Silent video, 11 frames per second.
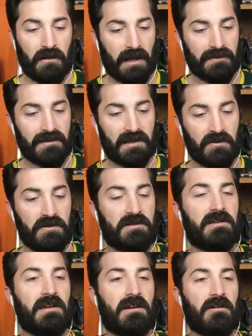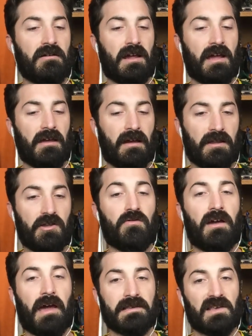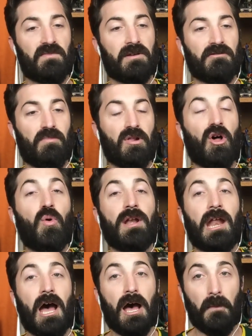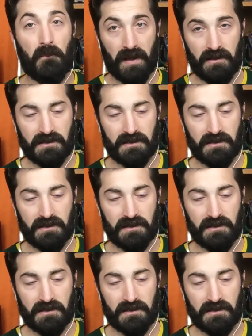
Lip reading: Now, Skillshare, you guys have been blowing up